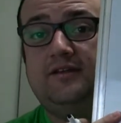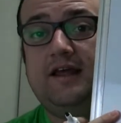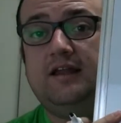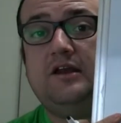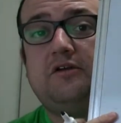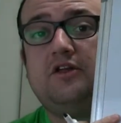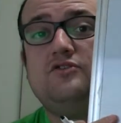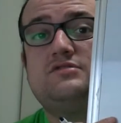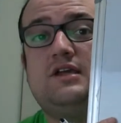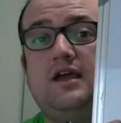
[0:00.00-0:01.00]
They literally
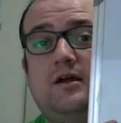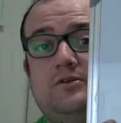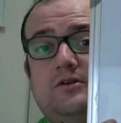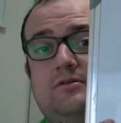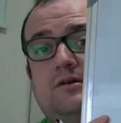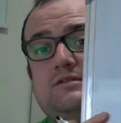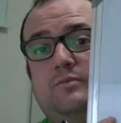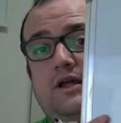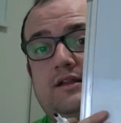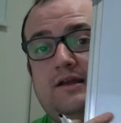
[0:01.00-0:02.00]
use the character to
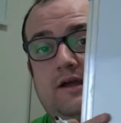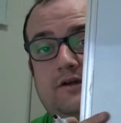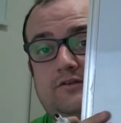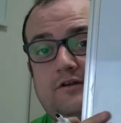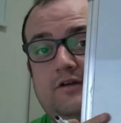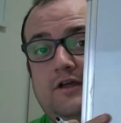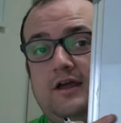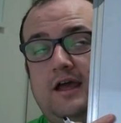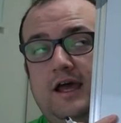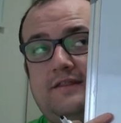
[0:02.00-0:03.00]
explain the character
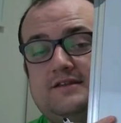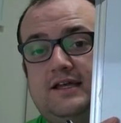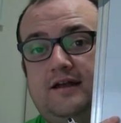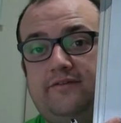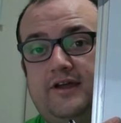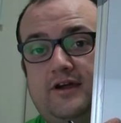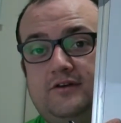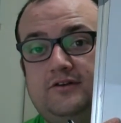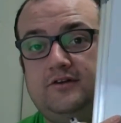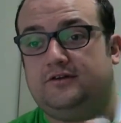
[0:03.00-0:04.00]
and the sound of the
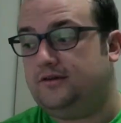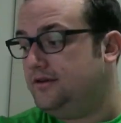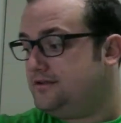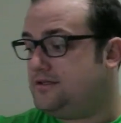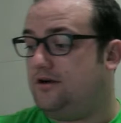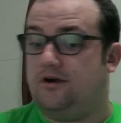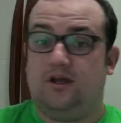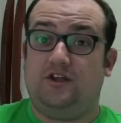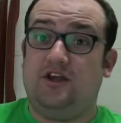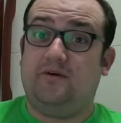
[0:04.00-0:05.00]
character. So,
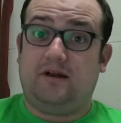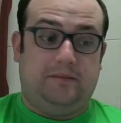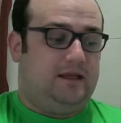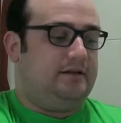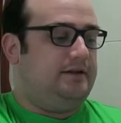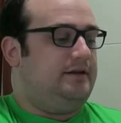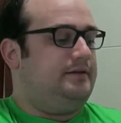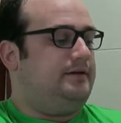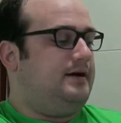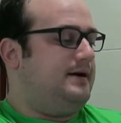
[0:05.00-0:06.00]
you know what I mean?
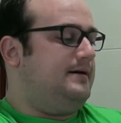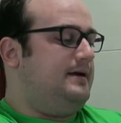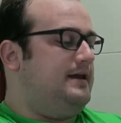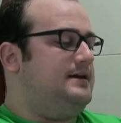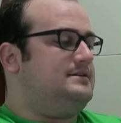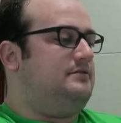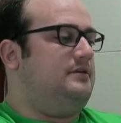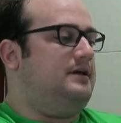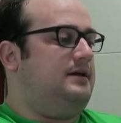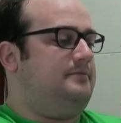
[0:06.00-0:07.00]
It doesn't
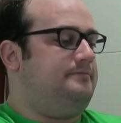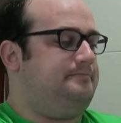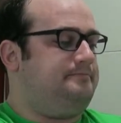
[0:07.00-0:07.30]
really...